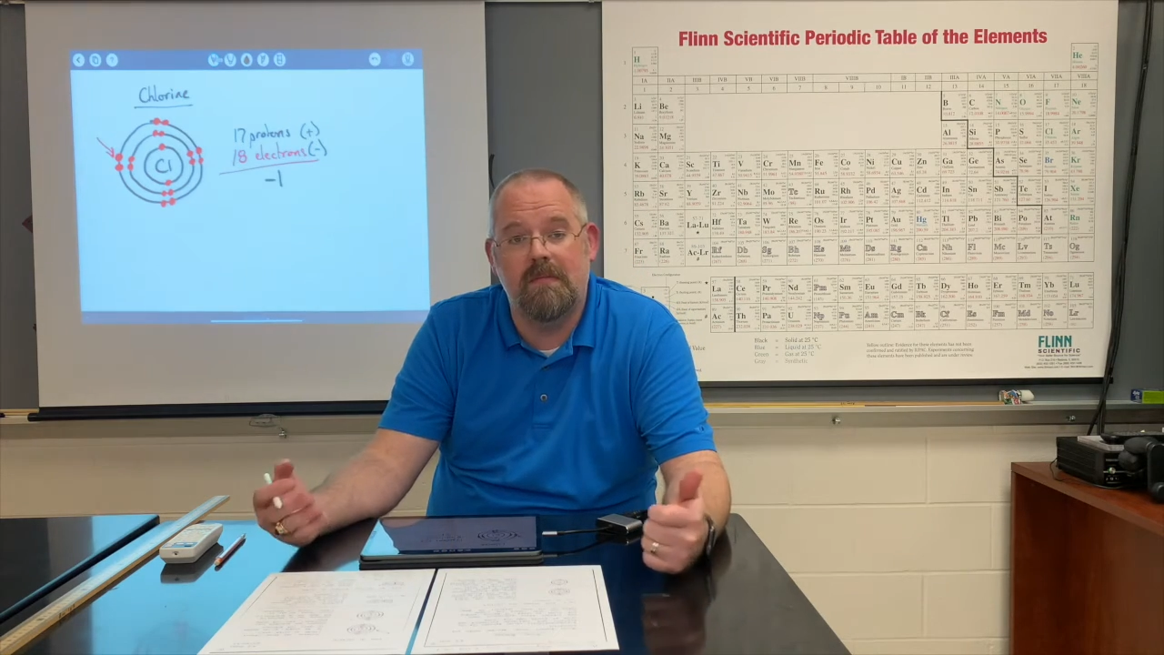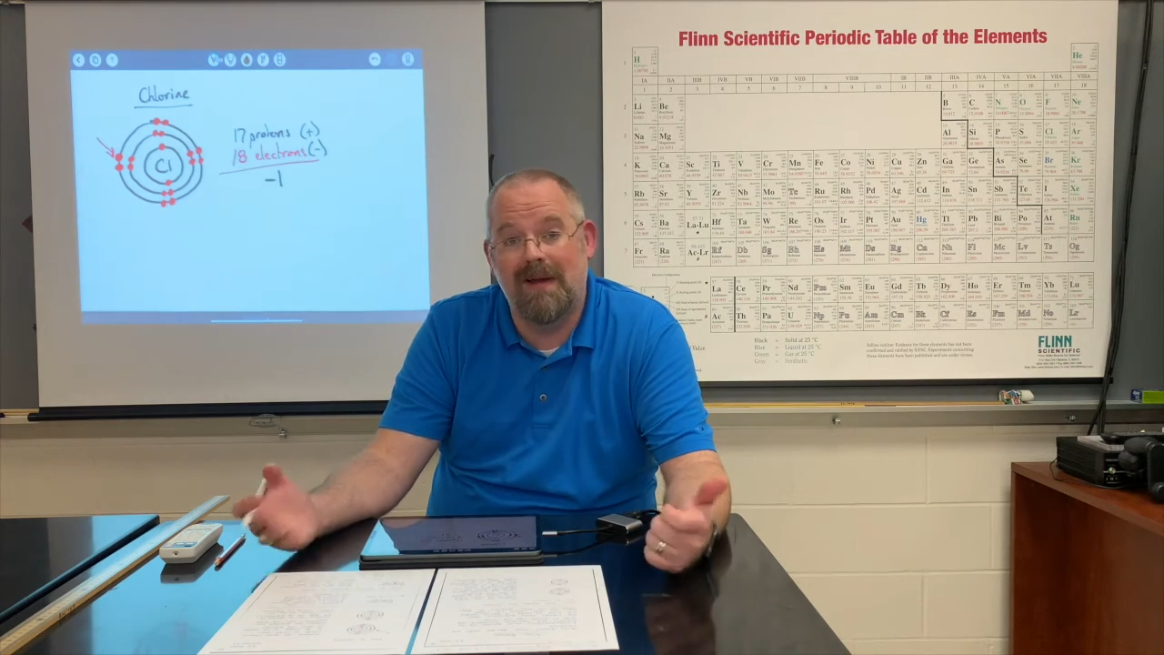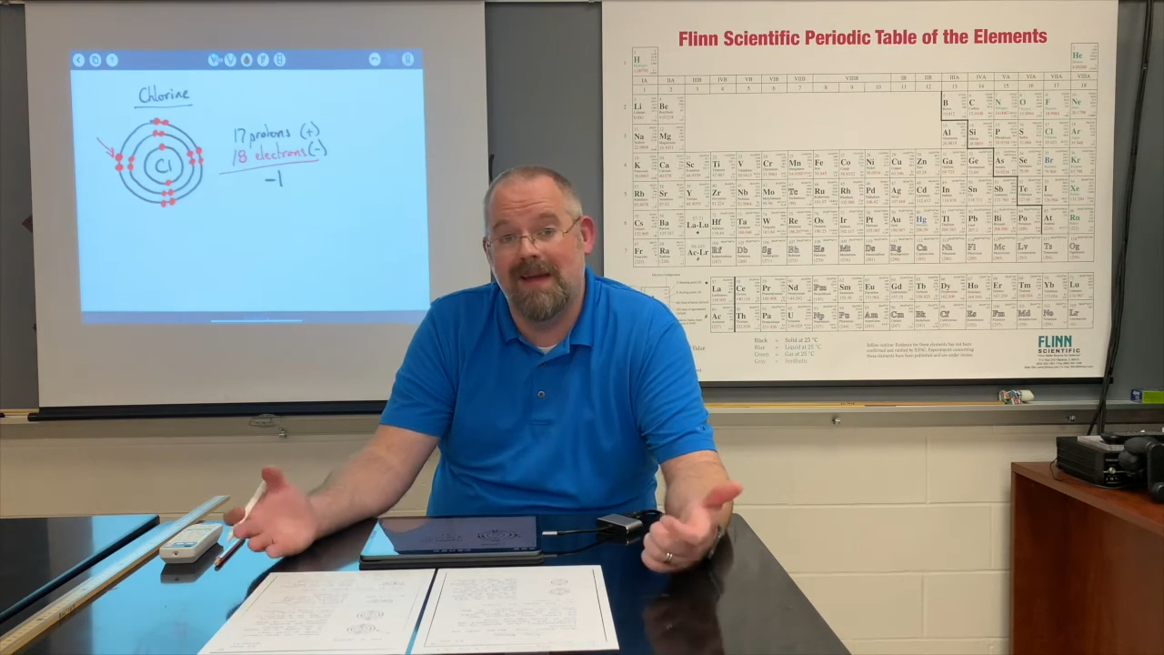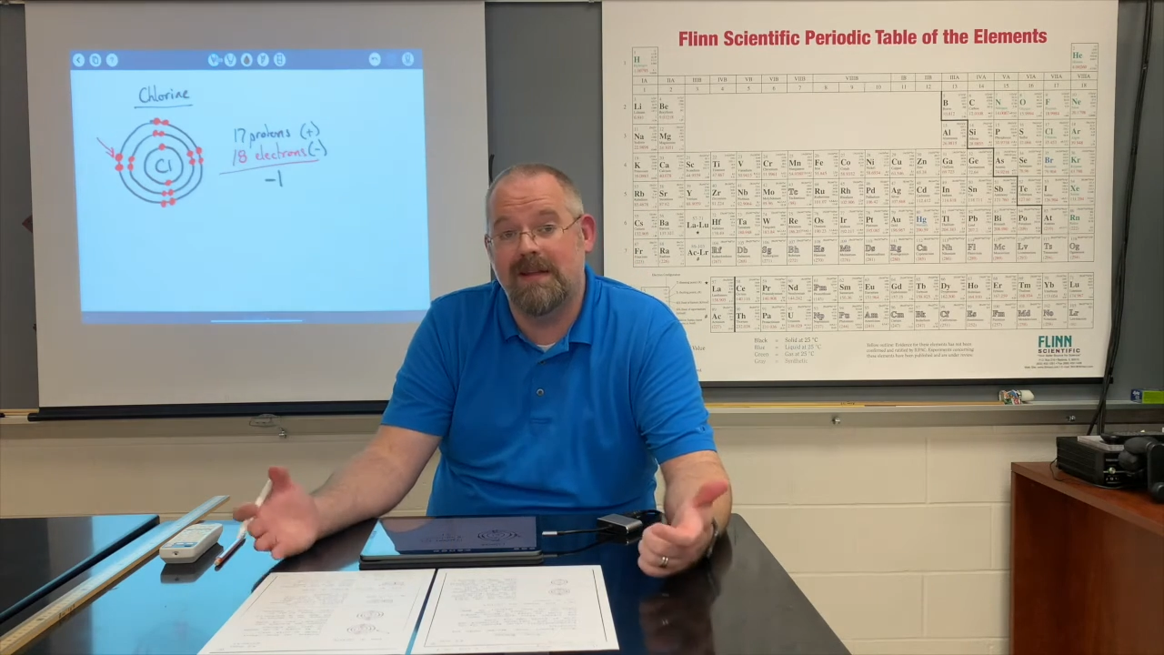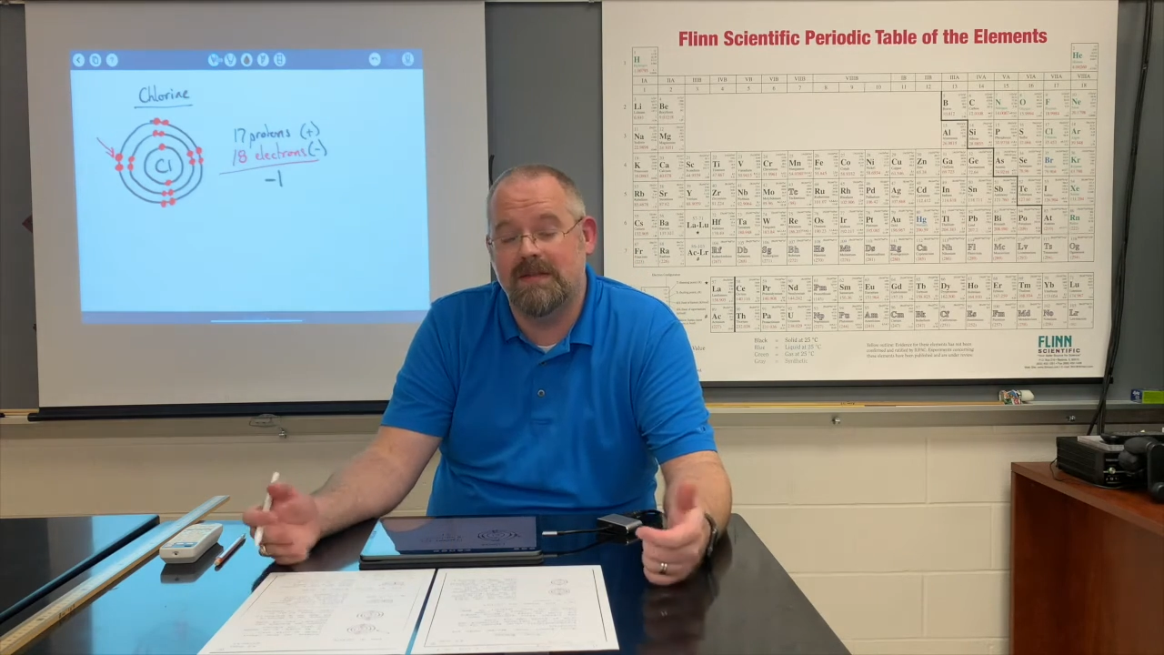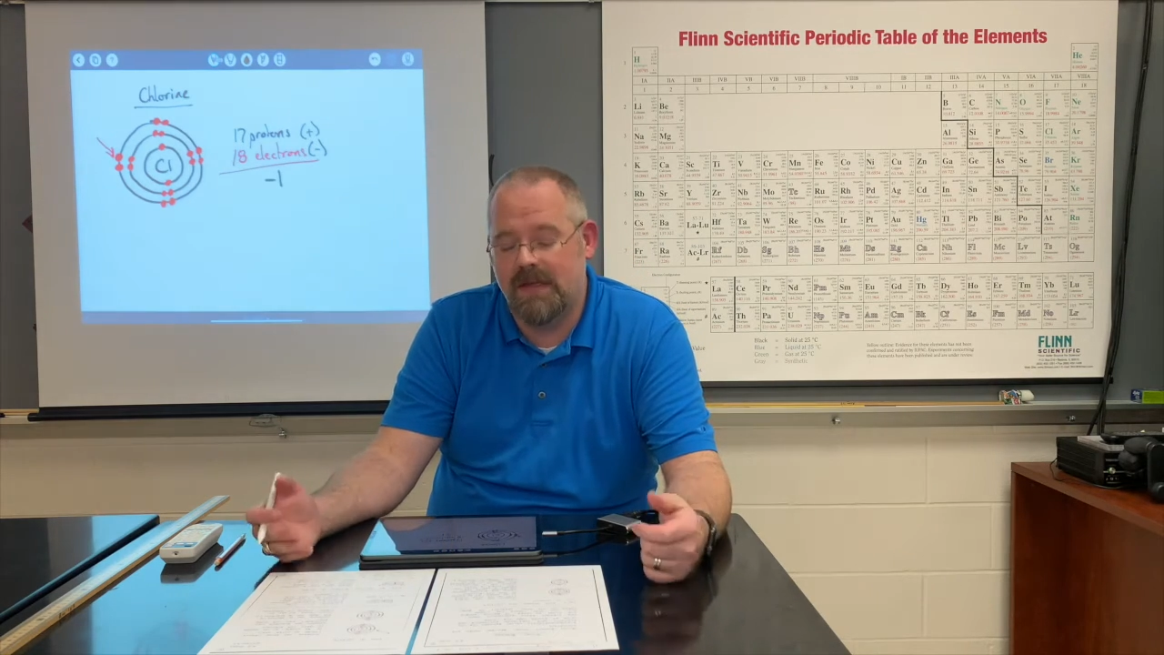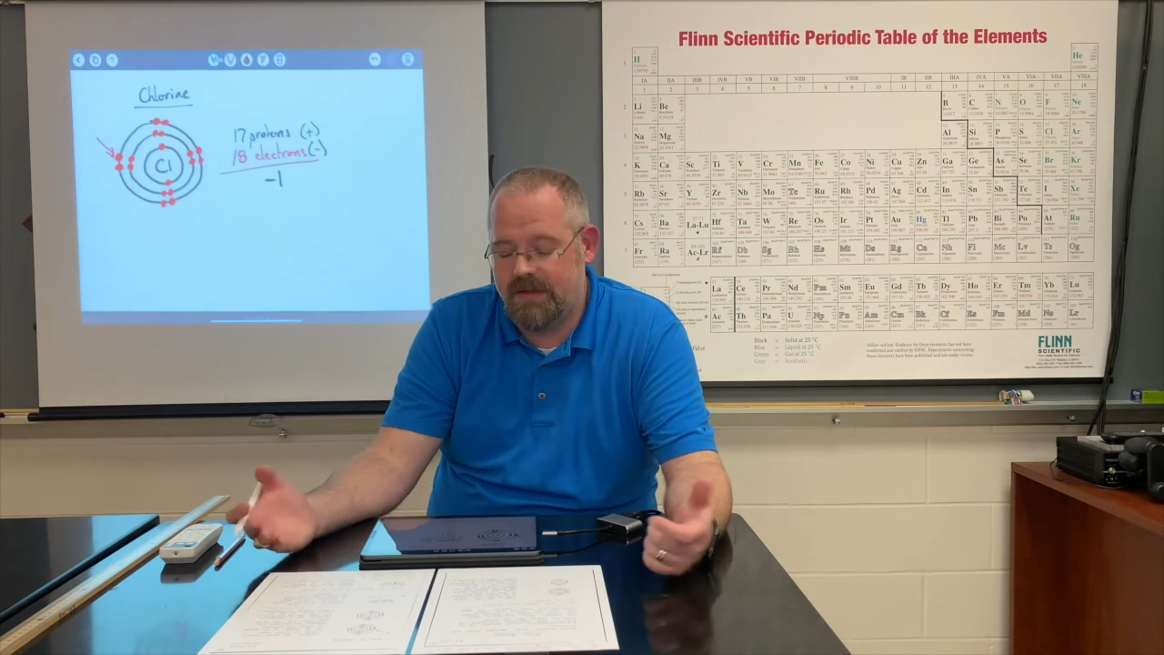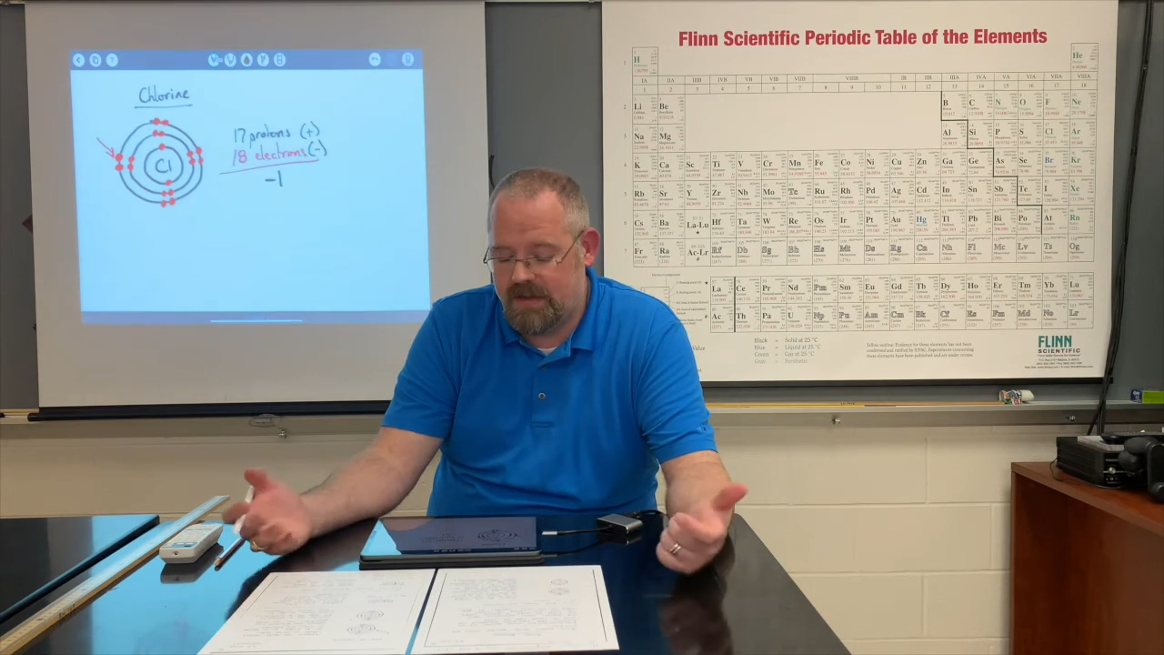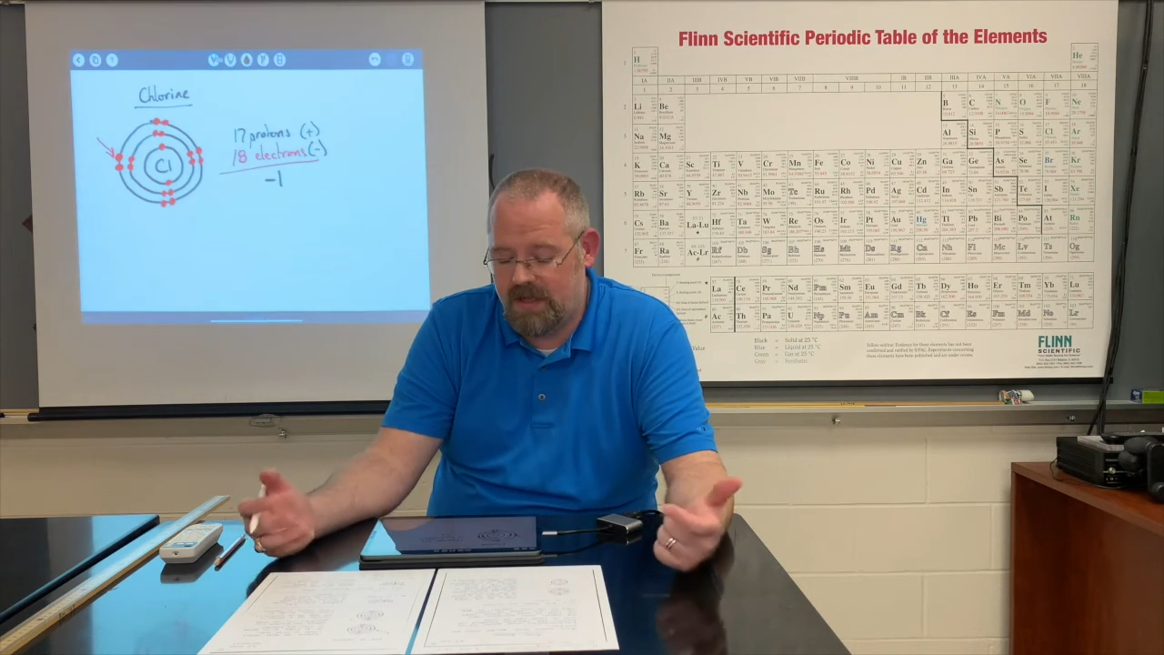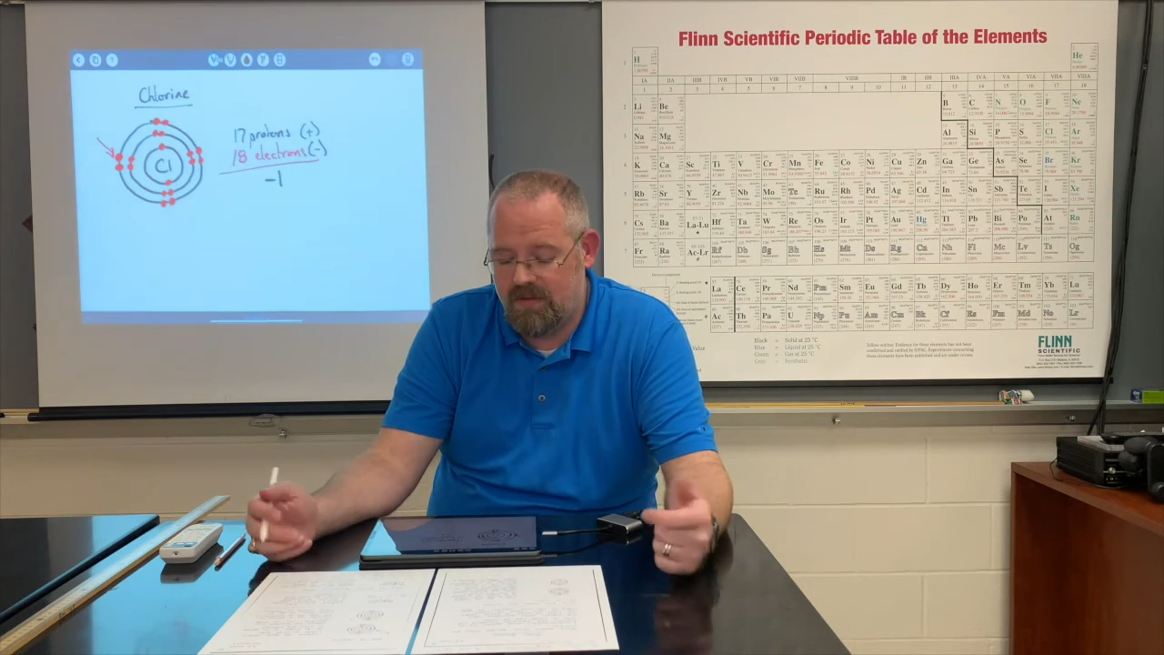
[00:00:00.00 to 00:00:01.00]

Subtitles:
minus 18